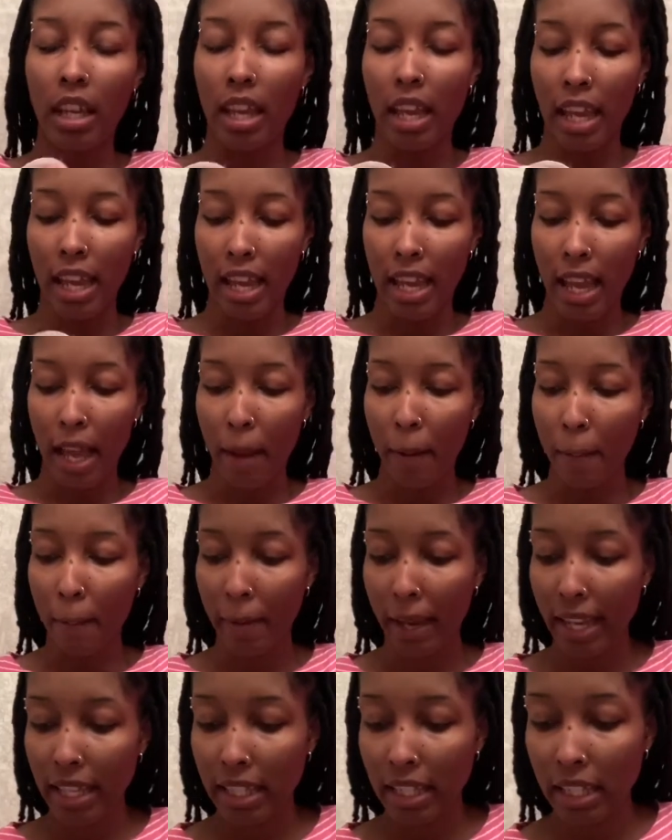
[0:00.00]
And I'm
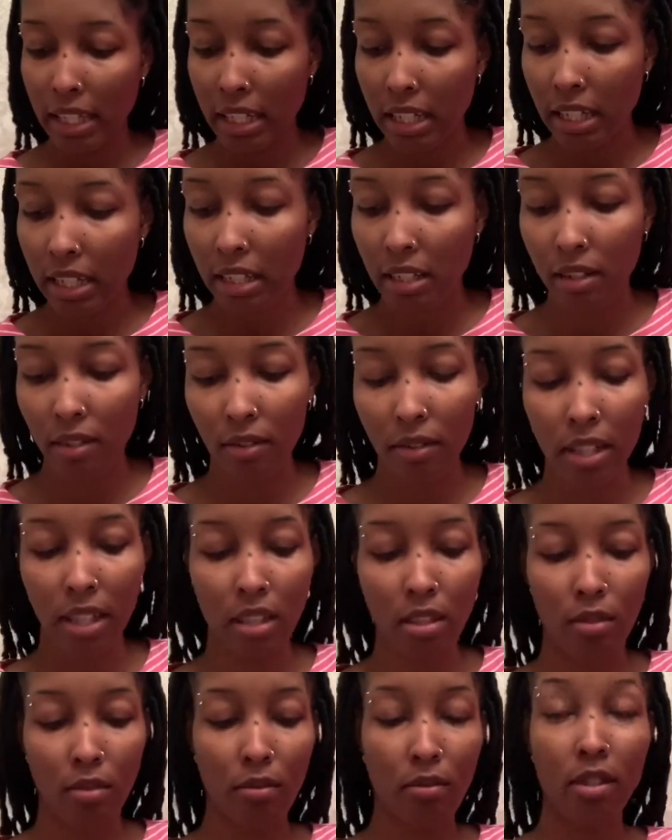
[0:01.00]
basically just going
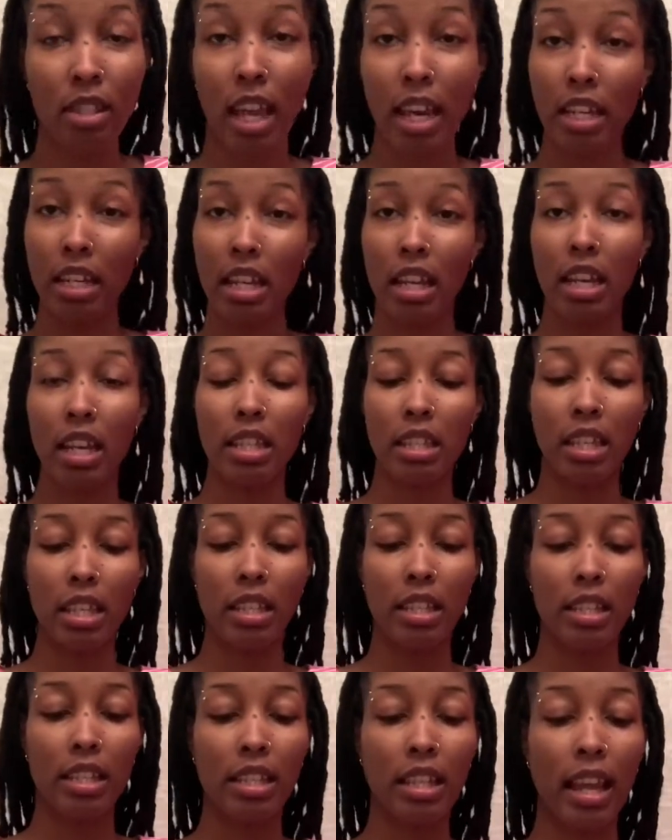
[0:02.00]
to take this and
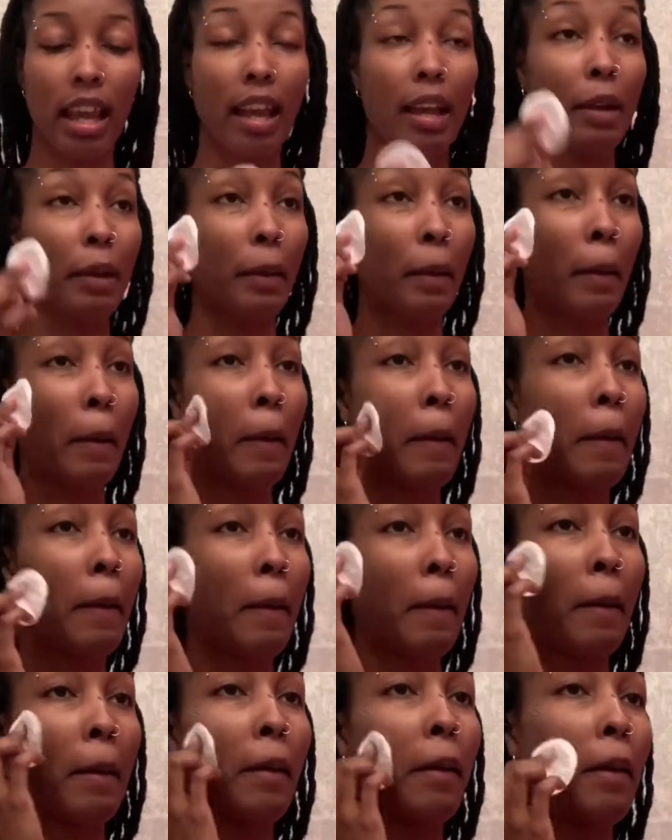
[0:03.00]
just kind of
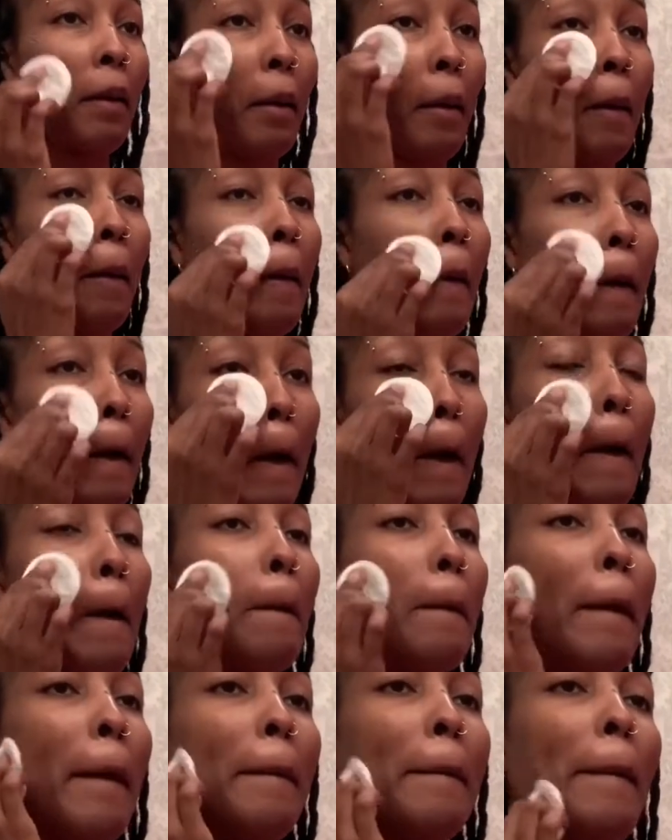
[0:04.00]

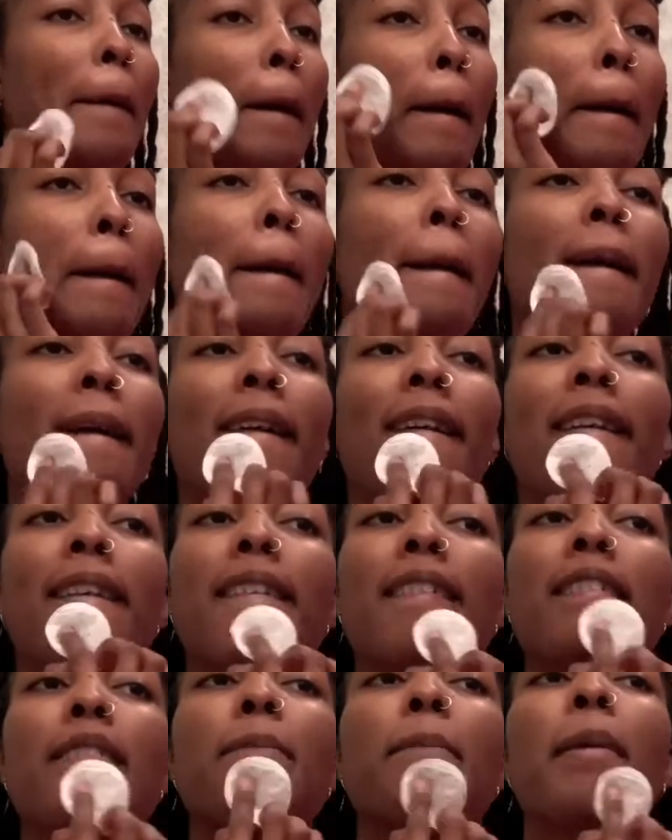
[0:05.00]
wipe it,
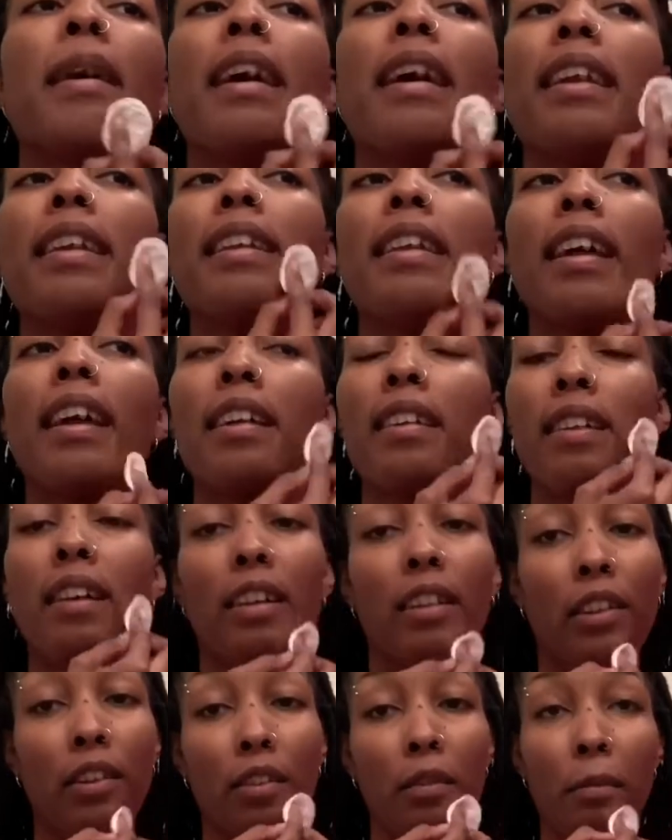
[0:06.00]
spot it like
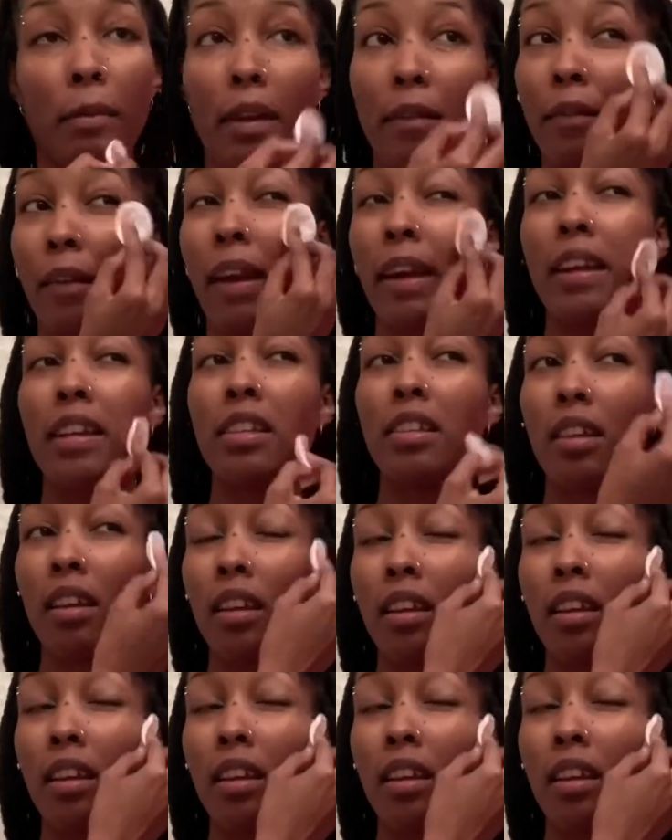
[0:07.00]
all over my face.